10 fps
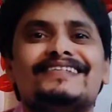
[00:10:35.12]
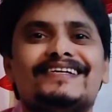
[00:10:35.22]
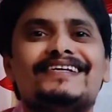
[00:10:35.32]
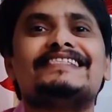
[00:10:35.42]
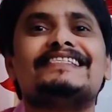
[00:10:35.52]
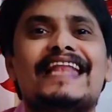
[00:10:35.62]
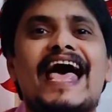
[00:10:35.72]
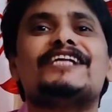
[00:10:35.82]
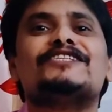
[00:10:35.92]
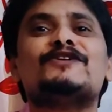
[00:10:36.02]
it is
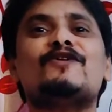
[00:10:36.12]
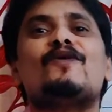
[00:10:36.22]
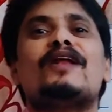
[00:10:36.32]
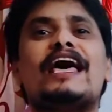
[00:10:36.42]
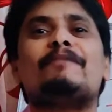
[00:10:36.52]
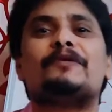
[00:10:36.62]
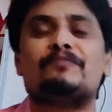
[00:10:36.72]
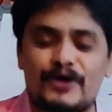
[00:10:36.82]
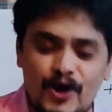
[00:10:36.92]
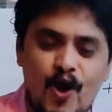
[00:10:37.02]
lateral
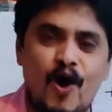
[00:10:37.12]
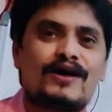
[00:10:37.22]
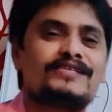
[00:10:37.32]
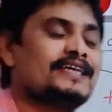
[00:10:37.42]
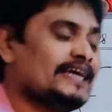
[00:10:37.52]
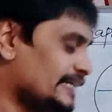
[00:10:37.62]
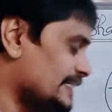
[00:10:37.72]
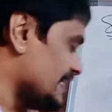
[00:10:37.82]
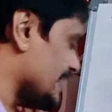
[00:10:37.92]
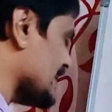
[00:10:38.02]
overlapping because
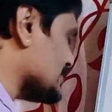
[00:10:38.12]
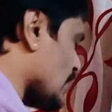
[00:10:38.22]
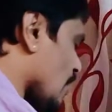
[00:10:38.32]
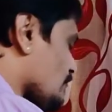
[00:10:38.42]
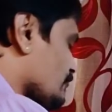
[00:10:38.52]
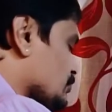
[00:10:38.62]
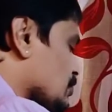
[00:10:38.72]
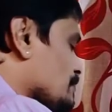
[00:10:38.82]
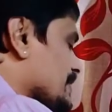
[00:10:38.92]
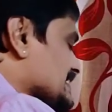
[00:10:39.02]
in the case of
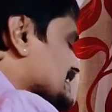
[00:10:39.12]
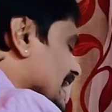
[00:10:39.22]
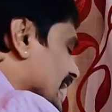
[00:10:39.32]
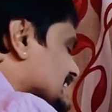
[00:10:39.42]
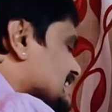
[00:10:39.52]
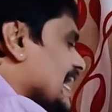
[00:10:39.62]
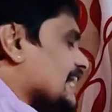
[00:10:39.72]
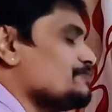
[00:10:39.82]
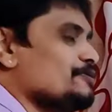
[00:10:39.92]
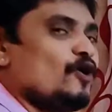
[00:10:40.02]
2px
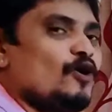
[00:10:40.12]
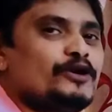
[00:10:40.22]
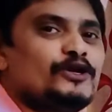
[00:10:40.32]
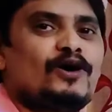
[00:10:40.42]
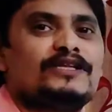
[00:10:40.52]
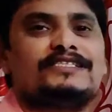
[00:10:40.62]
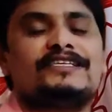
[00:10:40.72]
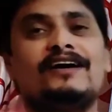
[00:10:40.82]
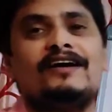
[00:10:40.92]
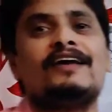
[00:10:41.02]
atomic orbitals,
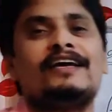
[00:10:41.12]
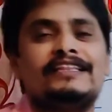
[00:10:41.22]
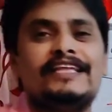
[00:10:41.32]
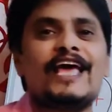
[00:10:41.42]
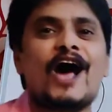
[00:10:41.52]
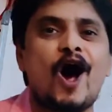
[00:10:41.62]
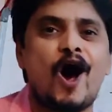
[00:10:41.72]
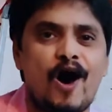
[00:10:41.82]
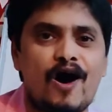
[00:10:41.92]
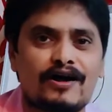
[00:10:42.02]
uh, they
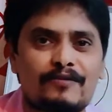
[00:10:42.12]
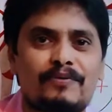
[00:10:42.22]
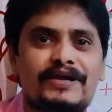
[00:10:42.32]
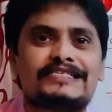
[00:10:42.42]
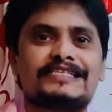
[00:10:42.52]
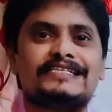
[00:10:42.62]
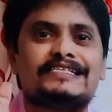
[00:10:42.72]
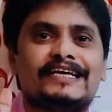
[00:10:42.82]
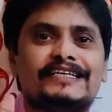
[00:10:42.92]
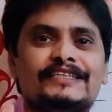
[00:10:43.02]
are present
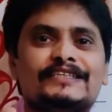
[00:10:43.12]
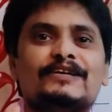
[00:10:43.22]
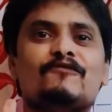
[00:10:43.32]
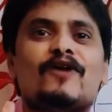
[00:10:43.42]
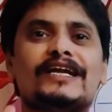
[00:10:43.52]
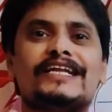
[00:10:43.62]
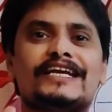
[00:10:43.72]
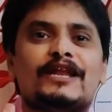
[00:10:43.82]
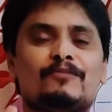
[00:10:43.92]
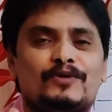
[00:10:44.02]
in the
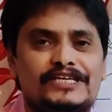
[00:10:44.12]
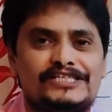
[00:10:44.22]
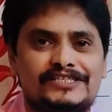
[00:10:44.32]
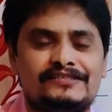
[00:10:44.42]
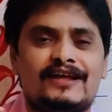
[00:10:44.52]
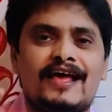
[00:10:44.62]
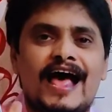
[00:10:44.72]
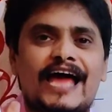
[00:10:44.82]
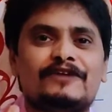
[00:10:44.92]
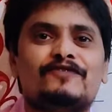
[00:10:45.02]
vertical position
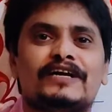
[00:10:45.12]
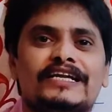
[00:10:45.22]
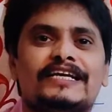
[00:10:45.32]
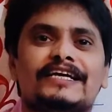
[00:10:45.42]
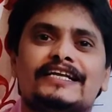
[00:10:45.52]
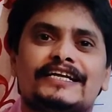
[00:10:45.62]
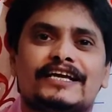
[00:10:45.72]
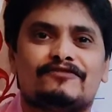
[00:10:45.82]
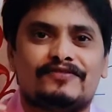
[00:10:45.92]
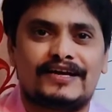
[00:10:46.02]
and vertically
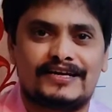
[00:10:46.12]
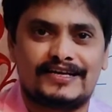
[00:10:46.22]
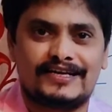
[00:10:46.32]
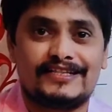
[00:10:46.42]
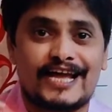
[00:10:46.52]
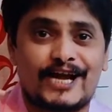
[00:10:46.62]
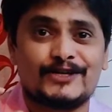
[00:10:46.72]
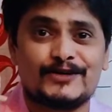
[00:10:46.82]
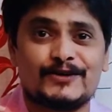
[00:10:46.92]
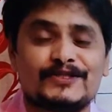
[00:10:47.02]
definitely they
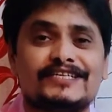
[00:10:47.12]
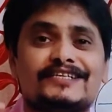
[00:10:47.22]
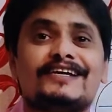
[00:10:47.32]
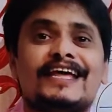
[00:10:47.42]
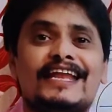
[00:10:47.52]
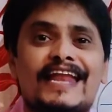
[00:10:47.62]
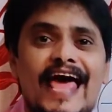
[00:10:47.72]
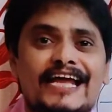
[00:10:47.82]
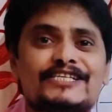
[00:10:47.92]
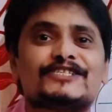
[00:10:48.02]
undergo the
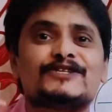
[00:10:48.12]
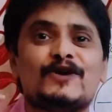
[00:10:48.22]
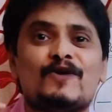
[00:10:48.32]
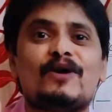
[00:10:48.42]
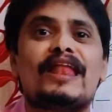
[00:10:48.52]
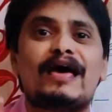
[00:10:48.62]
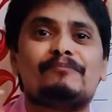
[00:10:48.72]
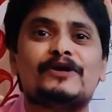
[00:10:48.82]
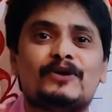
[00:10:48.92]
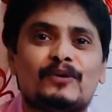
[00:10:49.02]
lateral
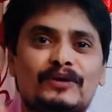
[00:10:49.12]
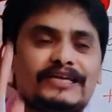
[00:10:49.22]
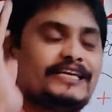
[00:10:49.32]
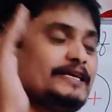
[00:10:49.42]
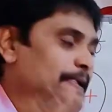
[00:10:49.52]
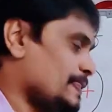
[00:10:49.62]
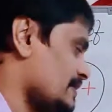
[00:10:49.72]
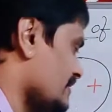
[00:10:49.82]
overlapping only